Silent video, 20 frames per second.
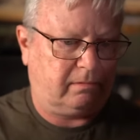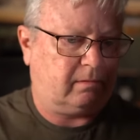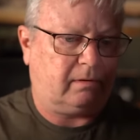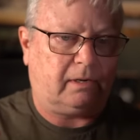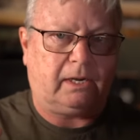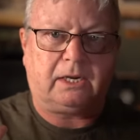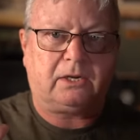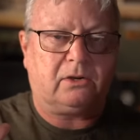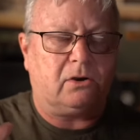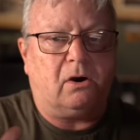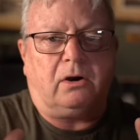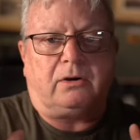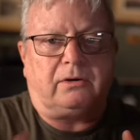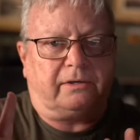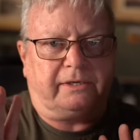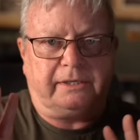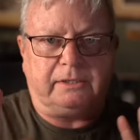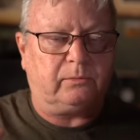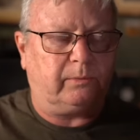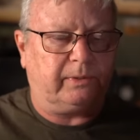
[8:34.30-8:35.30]
I can't
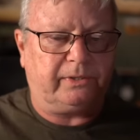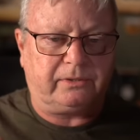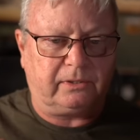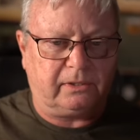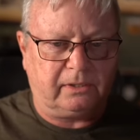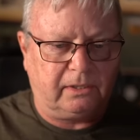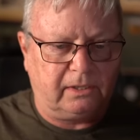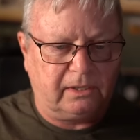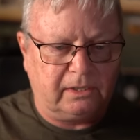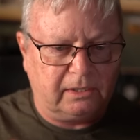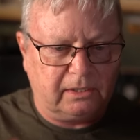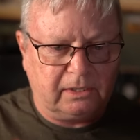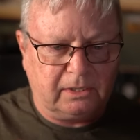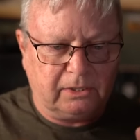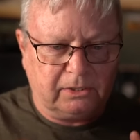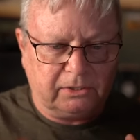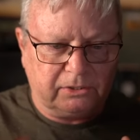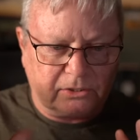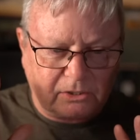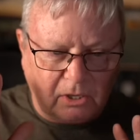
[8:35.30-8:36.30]
deal with it.
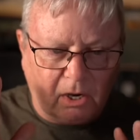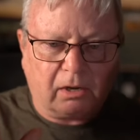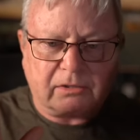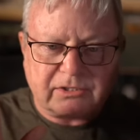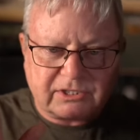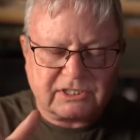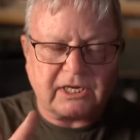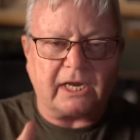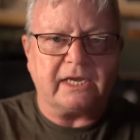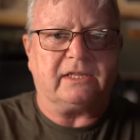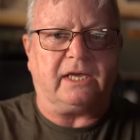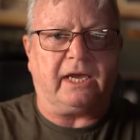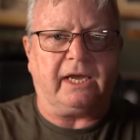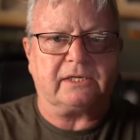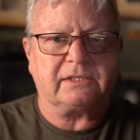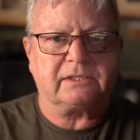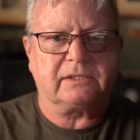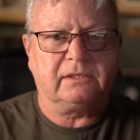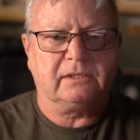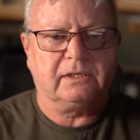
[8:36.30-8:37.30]
You can't say
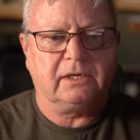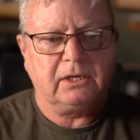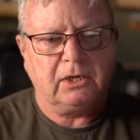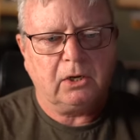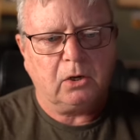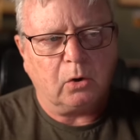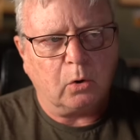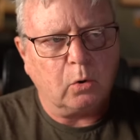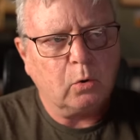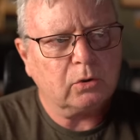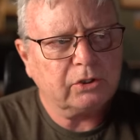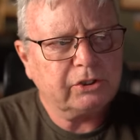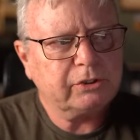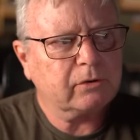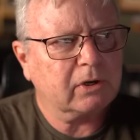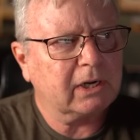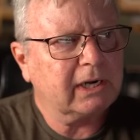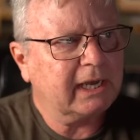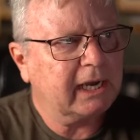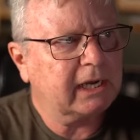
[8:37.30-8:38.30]
that. All you're
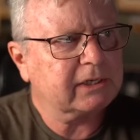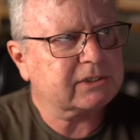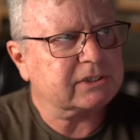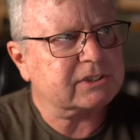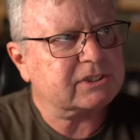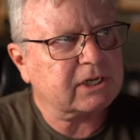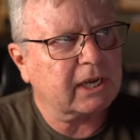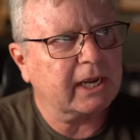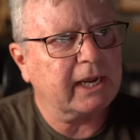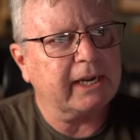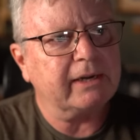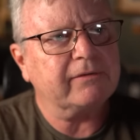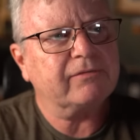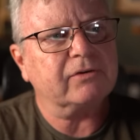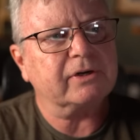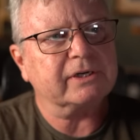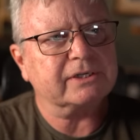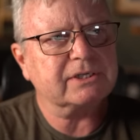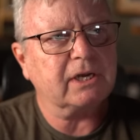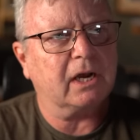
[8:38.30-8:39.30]
allowed to say, for
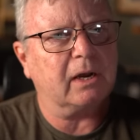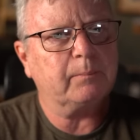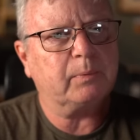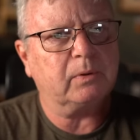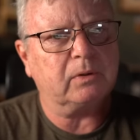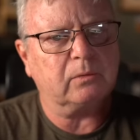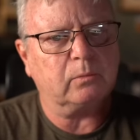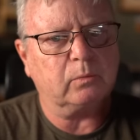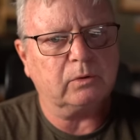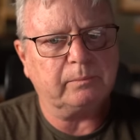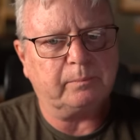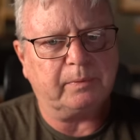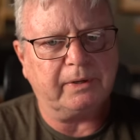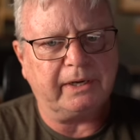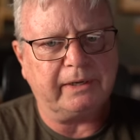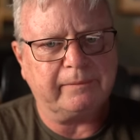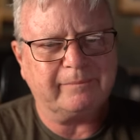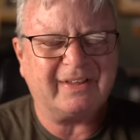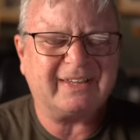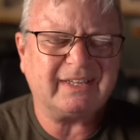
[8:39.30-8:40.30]
example, would
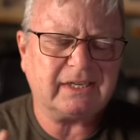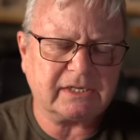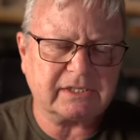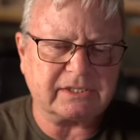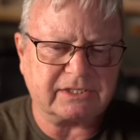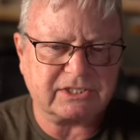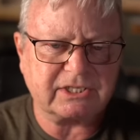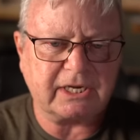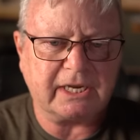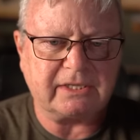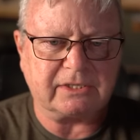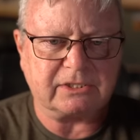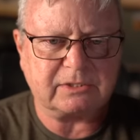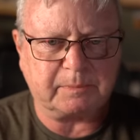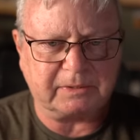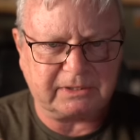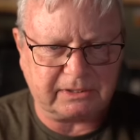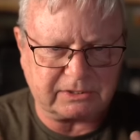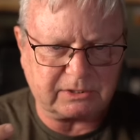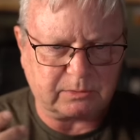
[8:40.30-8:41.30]
be, and they didn't say this,
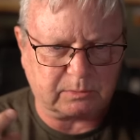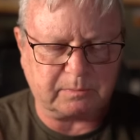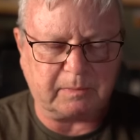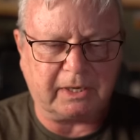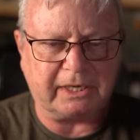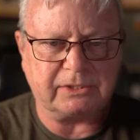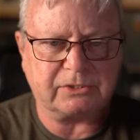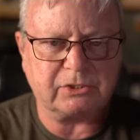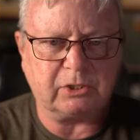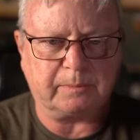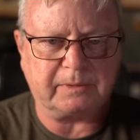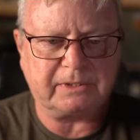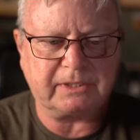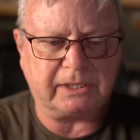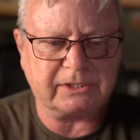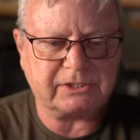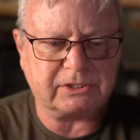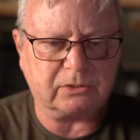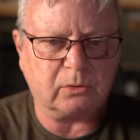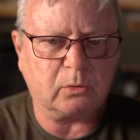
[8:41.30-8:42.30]
but this was my
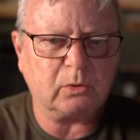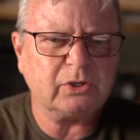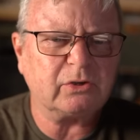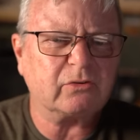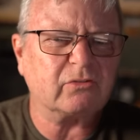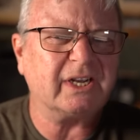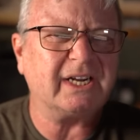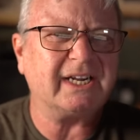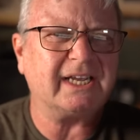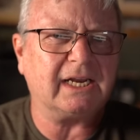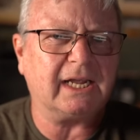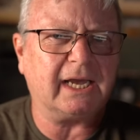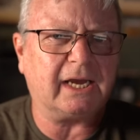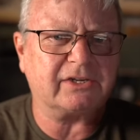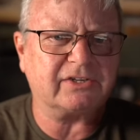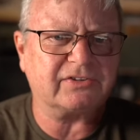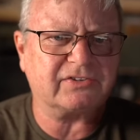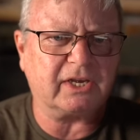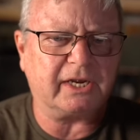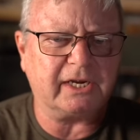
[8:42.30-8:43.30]
interpretation, all you're really allowed
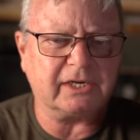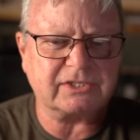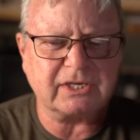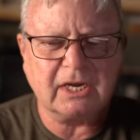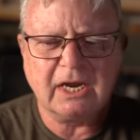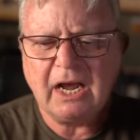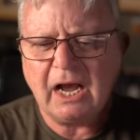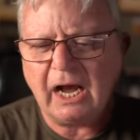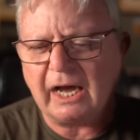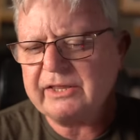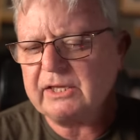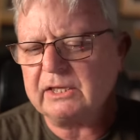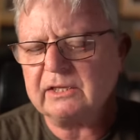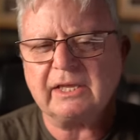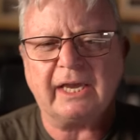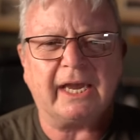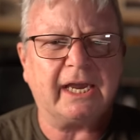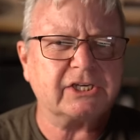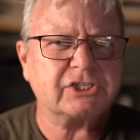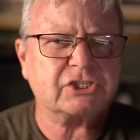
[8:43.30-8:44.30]
to say is, I think
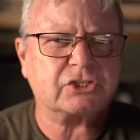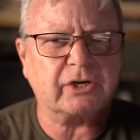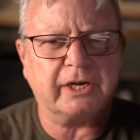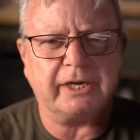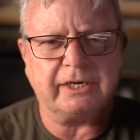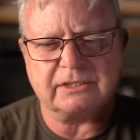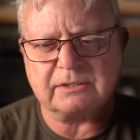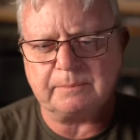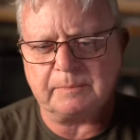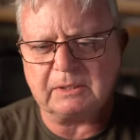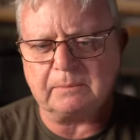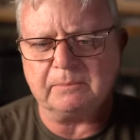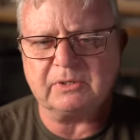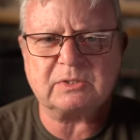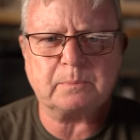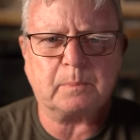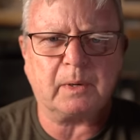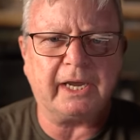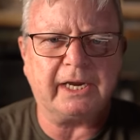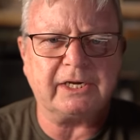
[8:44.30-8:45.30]
the ashtray is a bit
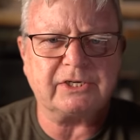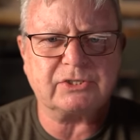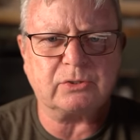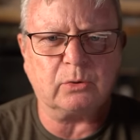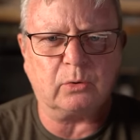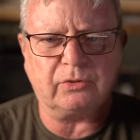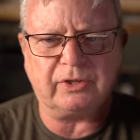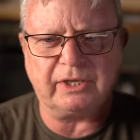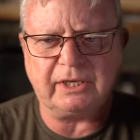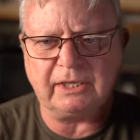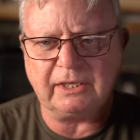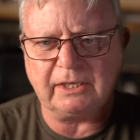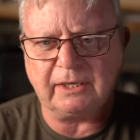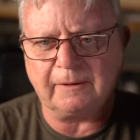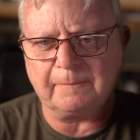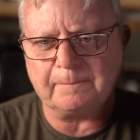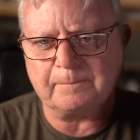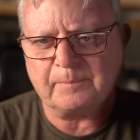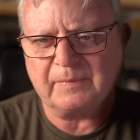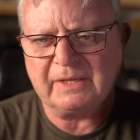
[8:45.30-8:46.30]
misplaced, or the,
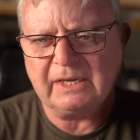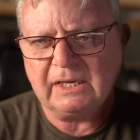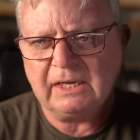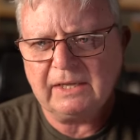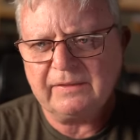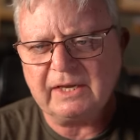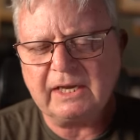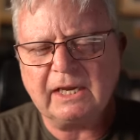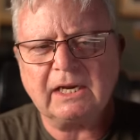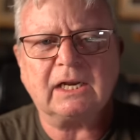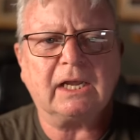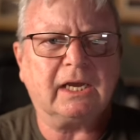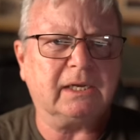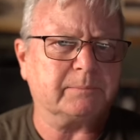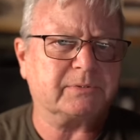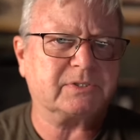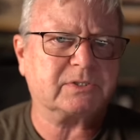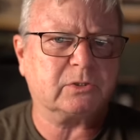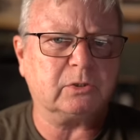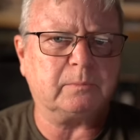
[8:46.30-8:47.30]
um, the
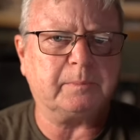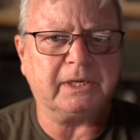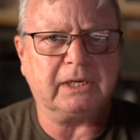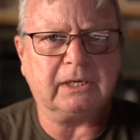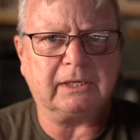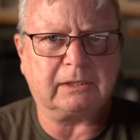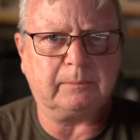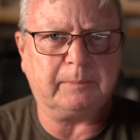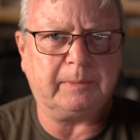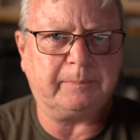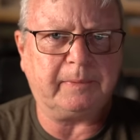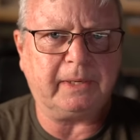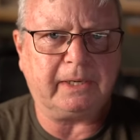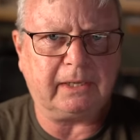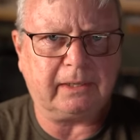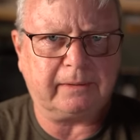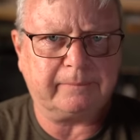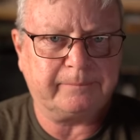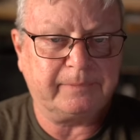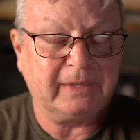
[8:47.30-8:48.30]
headlamps could be a little bit
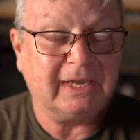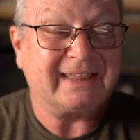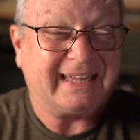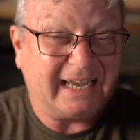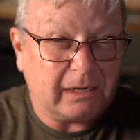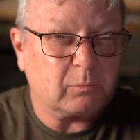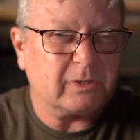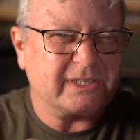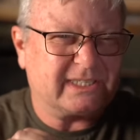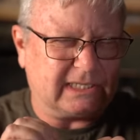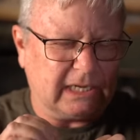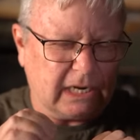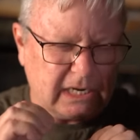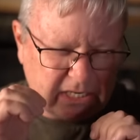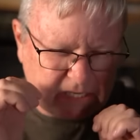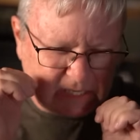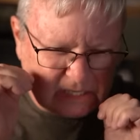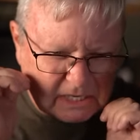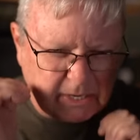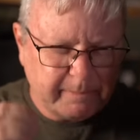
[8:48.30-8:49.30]
better. That was the
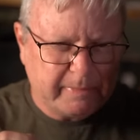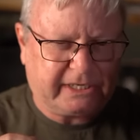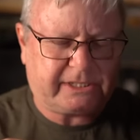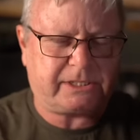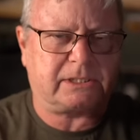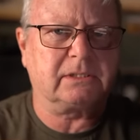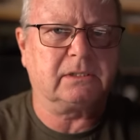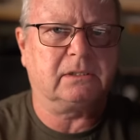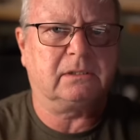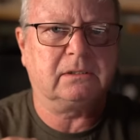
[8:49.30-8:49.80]
limit.